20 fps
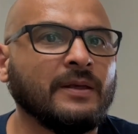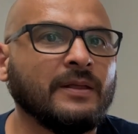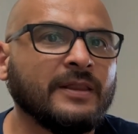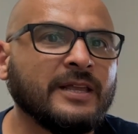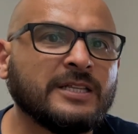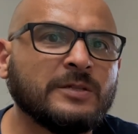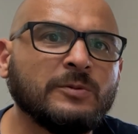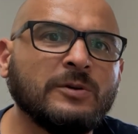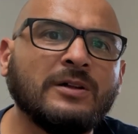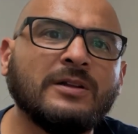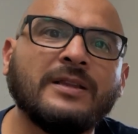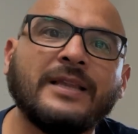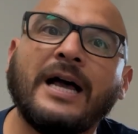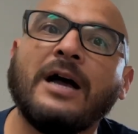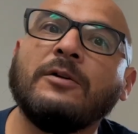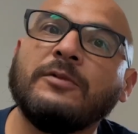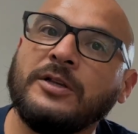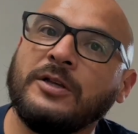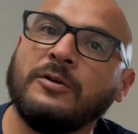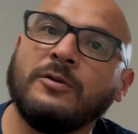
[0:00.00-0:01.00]
This will
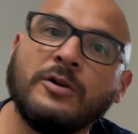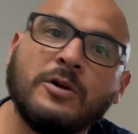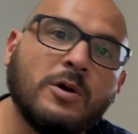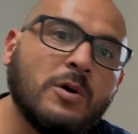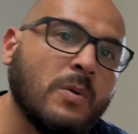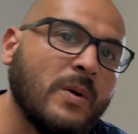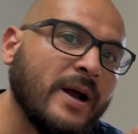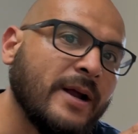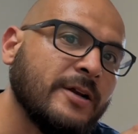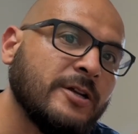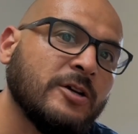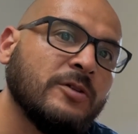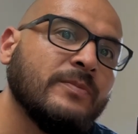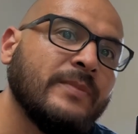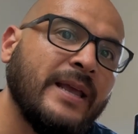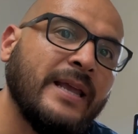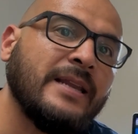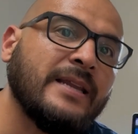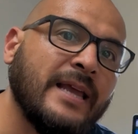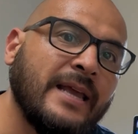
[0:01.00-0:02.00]
allow you to acquire
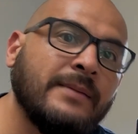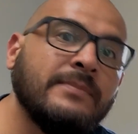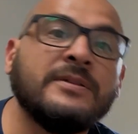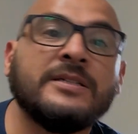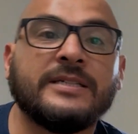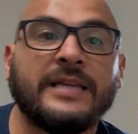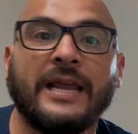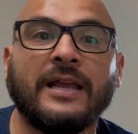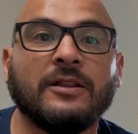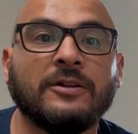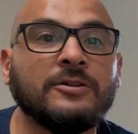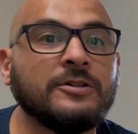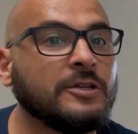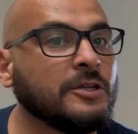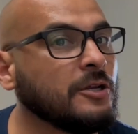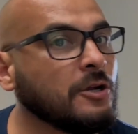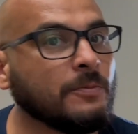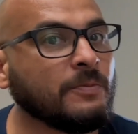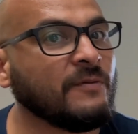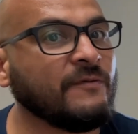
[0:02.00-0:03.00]
domain names tailored to
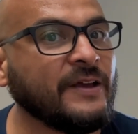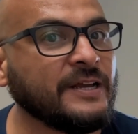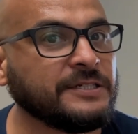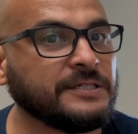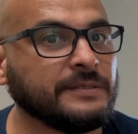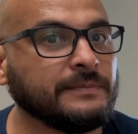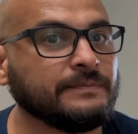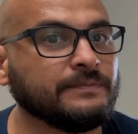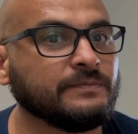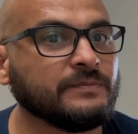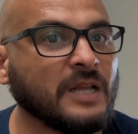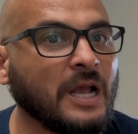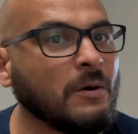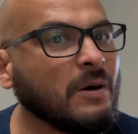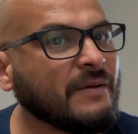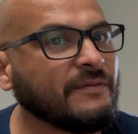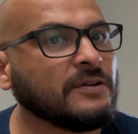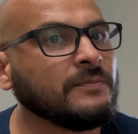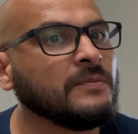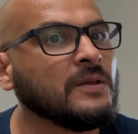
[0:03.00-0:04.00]
your profession.
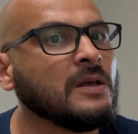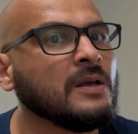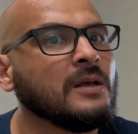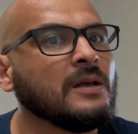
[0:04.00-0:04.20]
However,